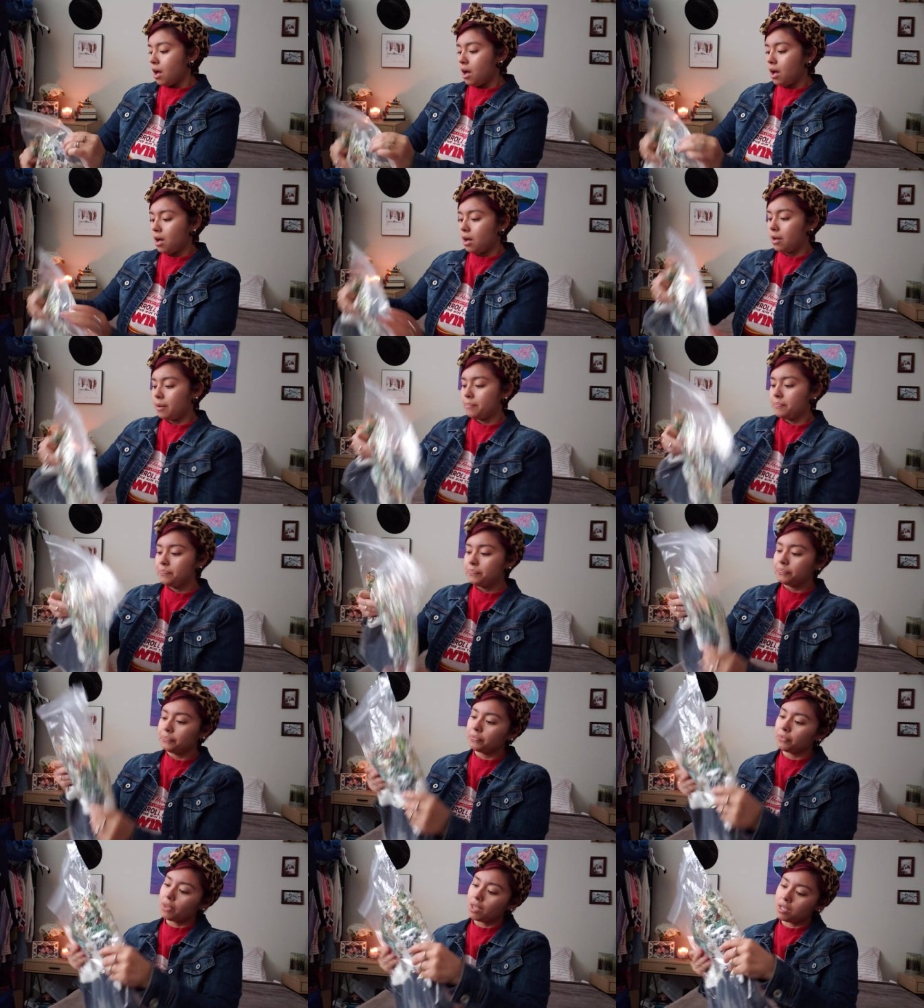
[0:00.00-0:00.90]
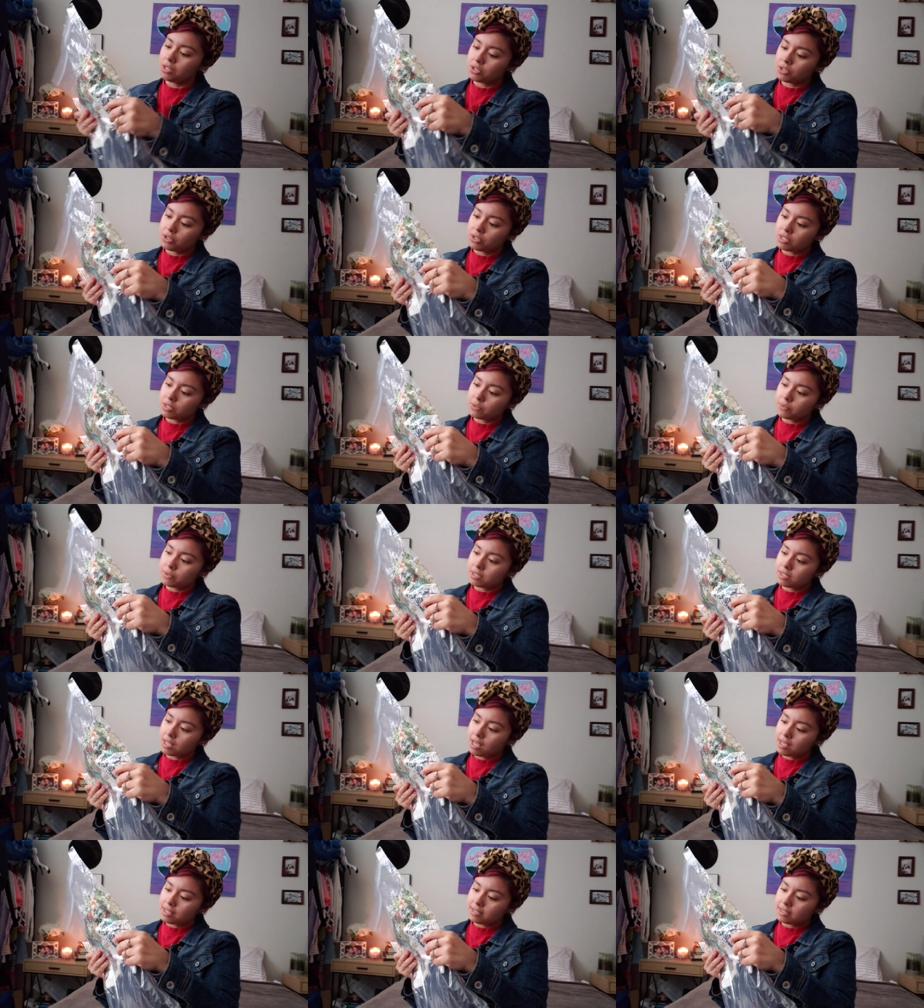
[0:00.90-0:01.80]
Um, and so this one
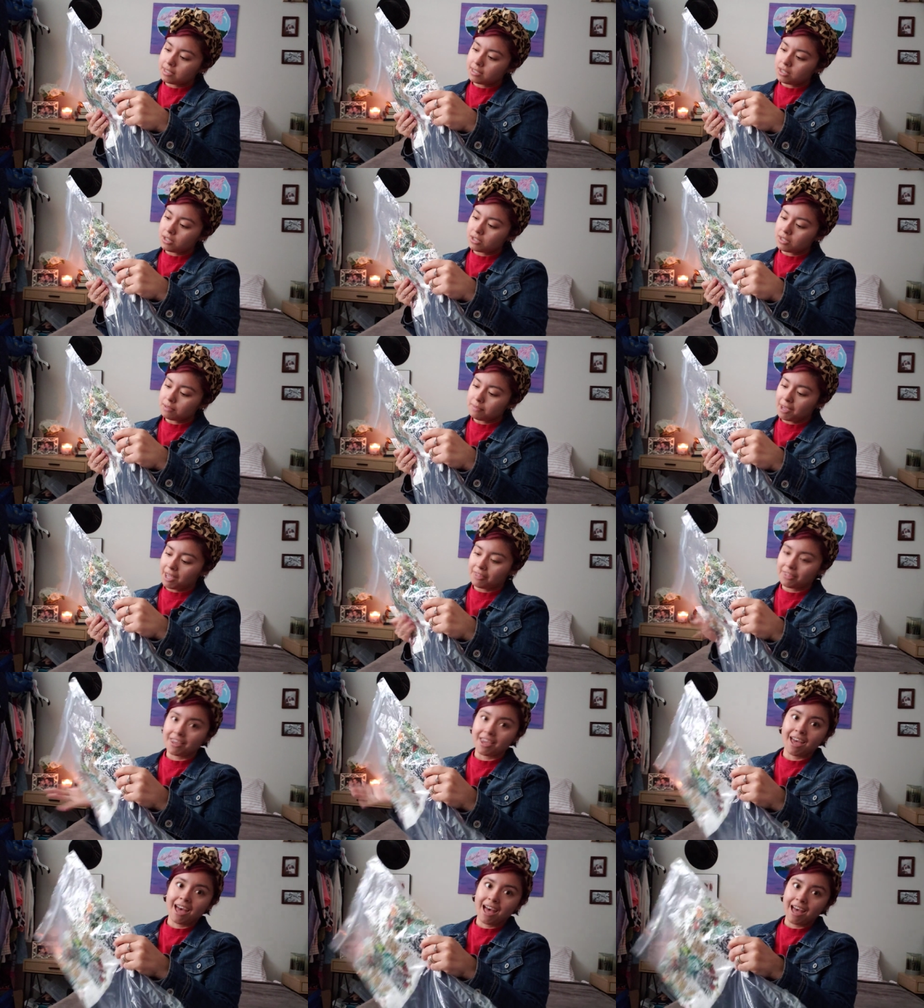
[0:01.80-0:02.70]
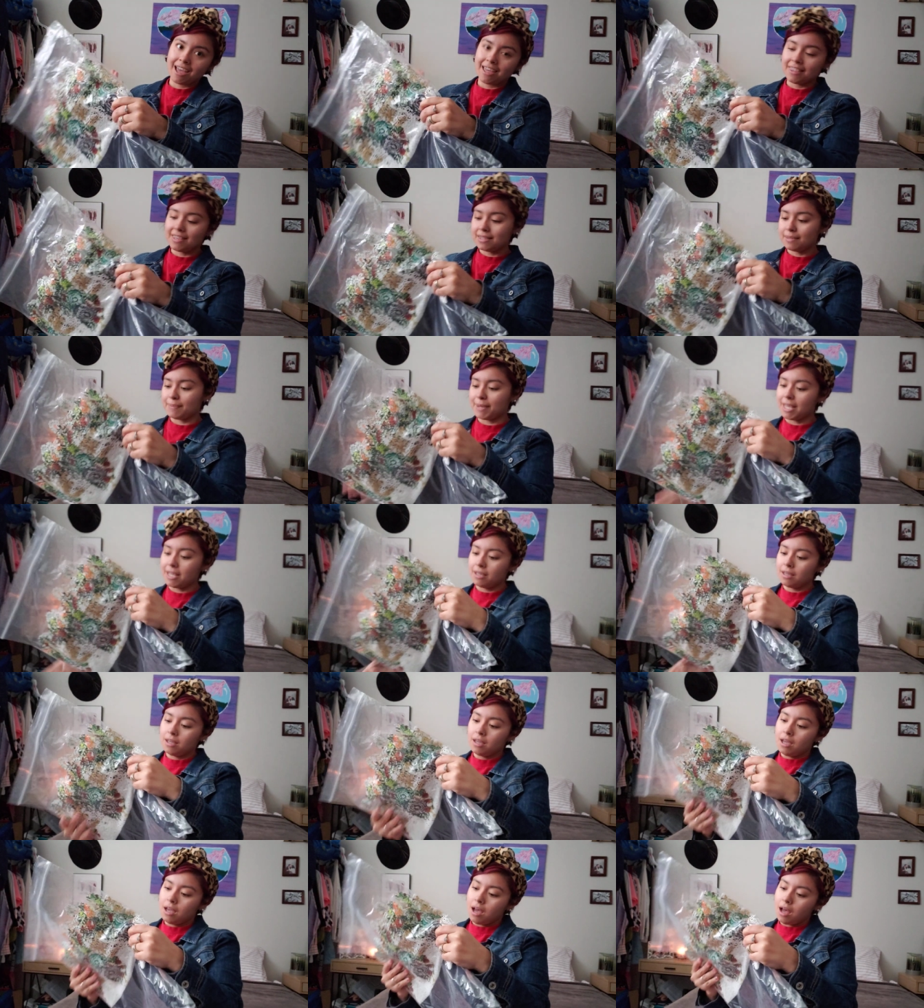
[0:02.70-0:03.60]
says, Dear Samantha, hi, that's me.
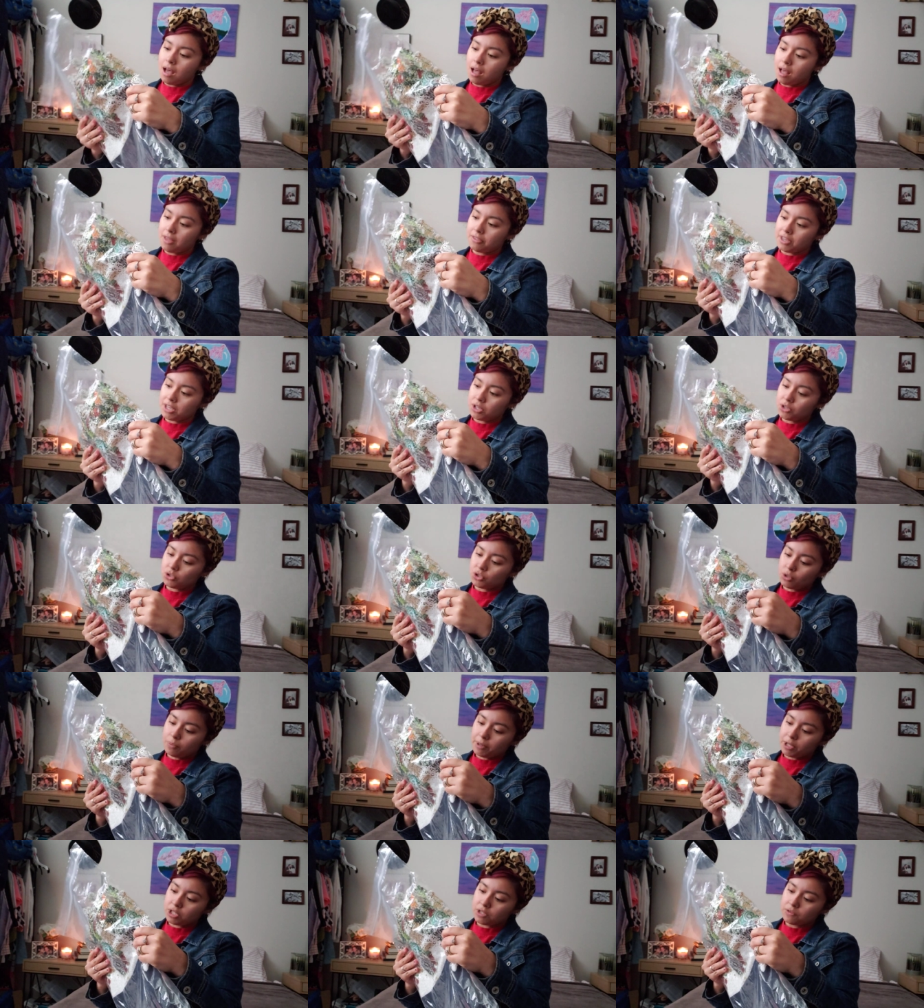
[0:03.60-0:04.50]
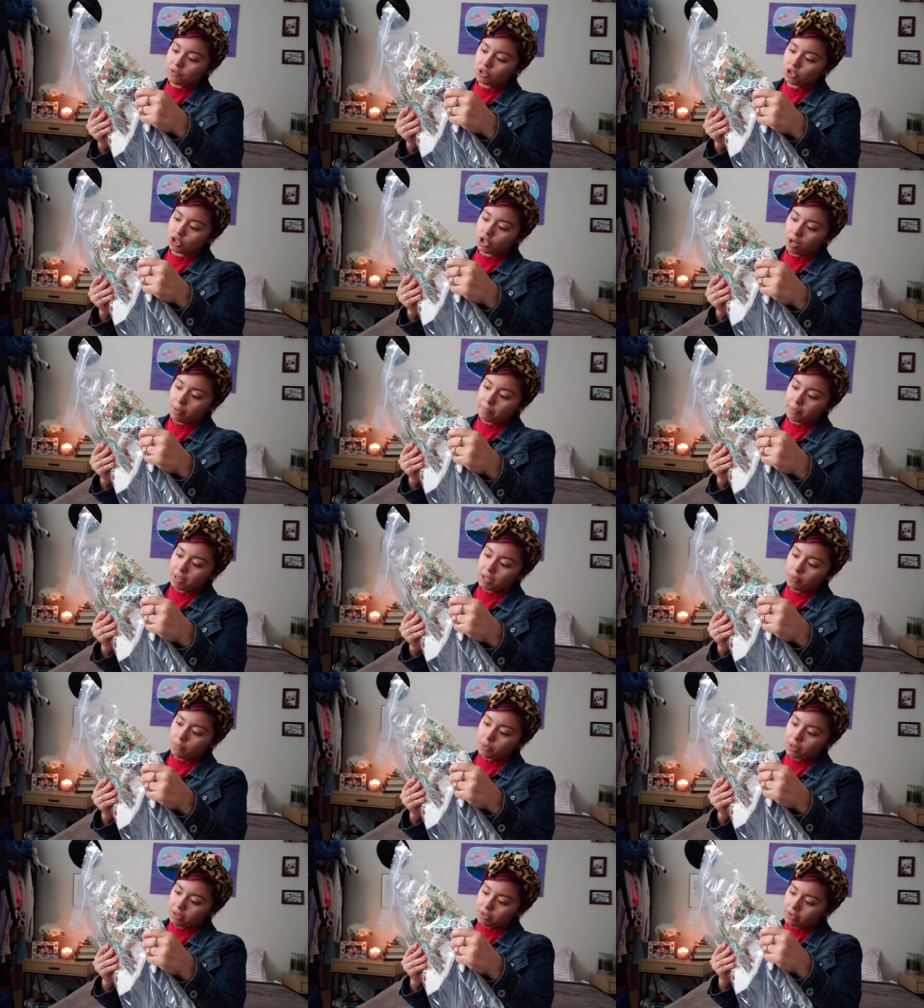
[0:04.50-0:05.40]
Uh, thank you so much for
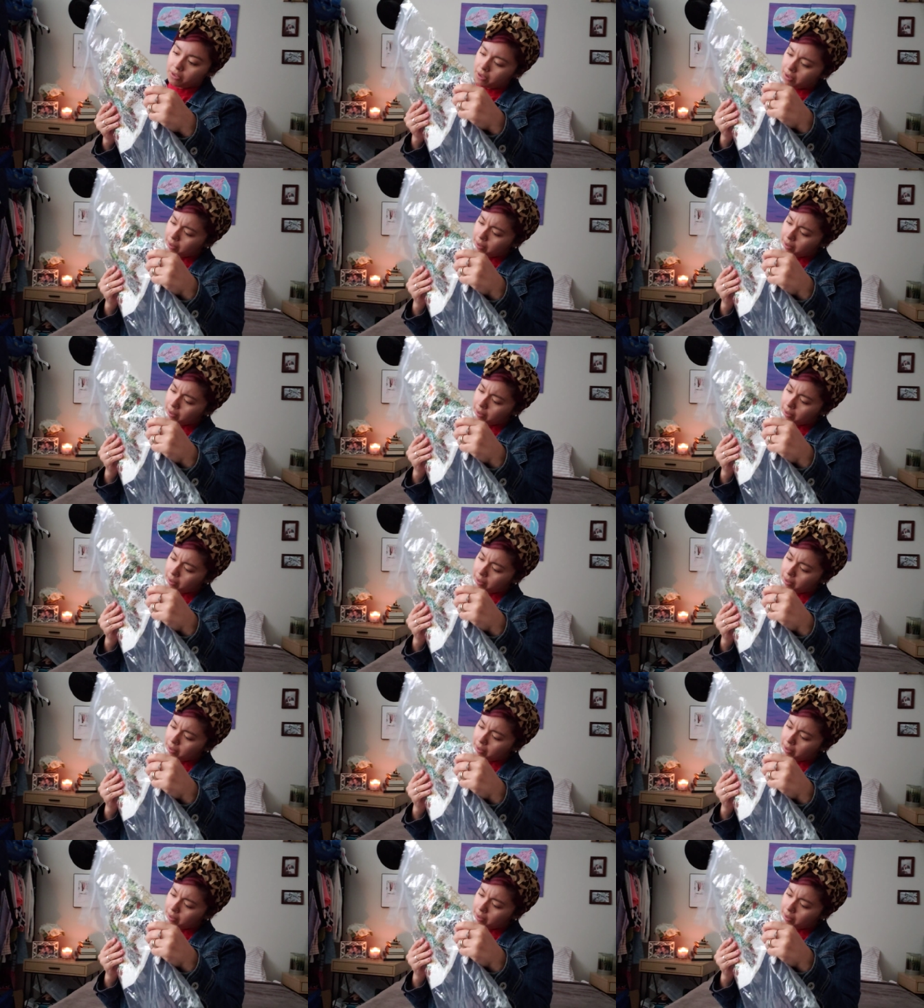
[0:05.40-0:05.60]
shopping with